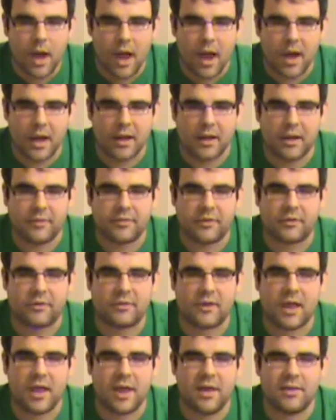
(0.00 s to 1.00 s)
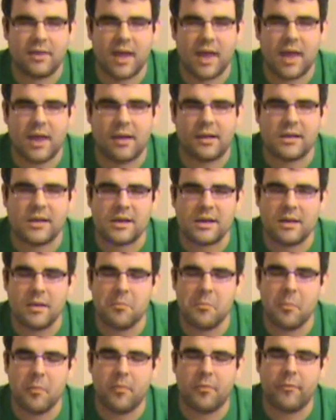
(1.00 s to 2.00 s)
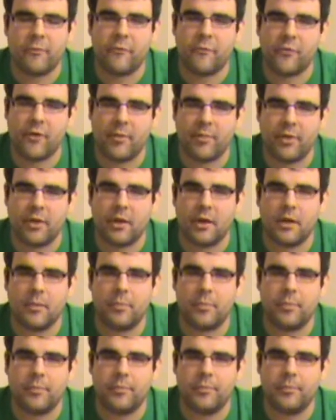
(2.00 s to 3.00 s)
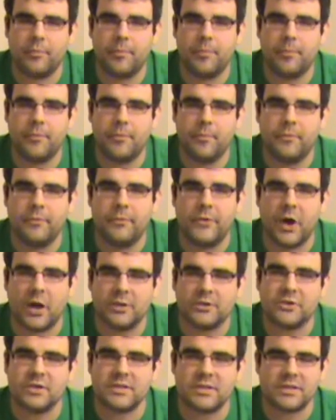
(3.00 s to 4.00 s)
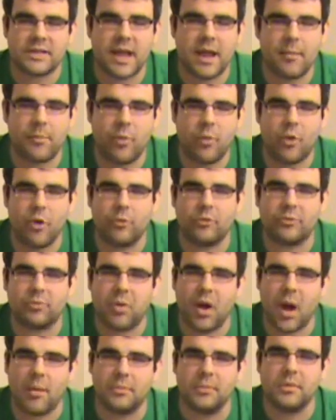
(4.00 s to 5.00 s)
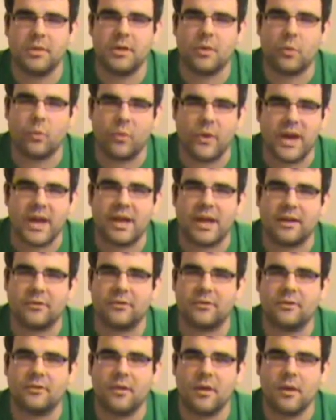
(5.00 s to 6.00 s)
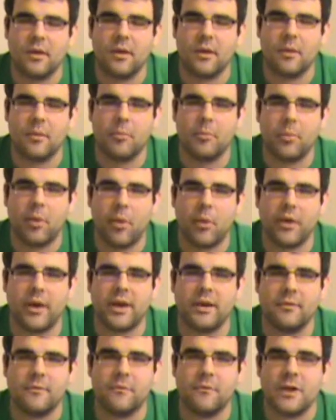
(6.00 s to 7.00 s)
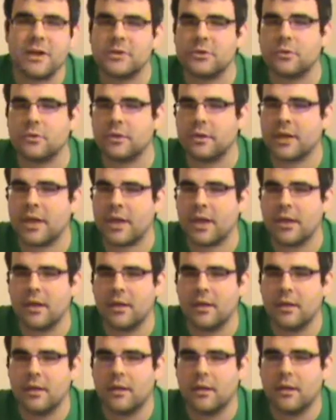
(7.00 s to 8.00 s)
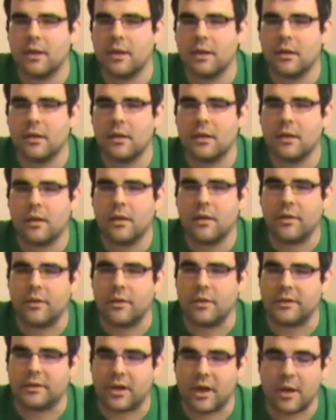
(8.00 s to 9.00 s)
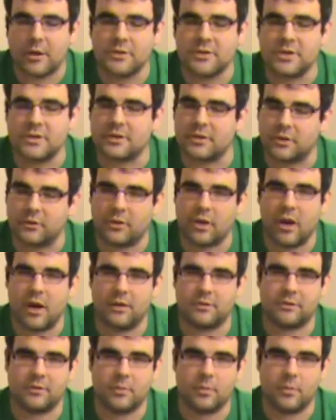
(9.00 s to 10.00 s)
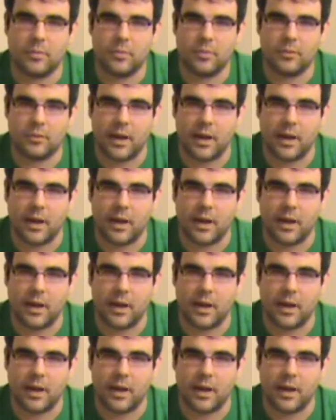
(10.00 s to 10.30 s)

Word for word: I have to say that from the dungeon standpoint, was probably the weakest point, visually, the dungeons looked awesome.